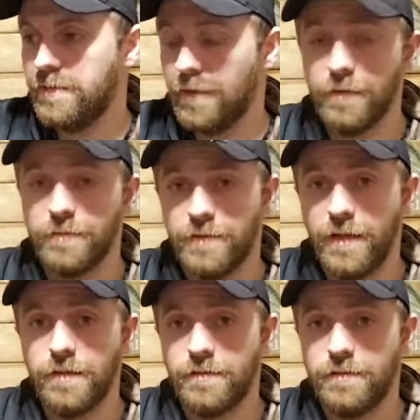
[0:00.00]
Oh,
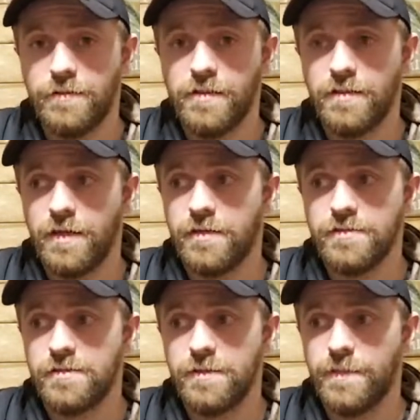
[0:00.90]
yeah, the tires aren't the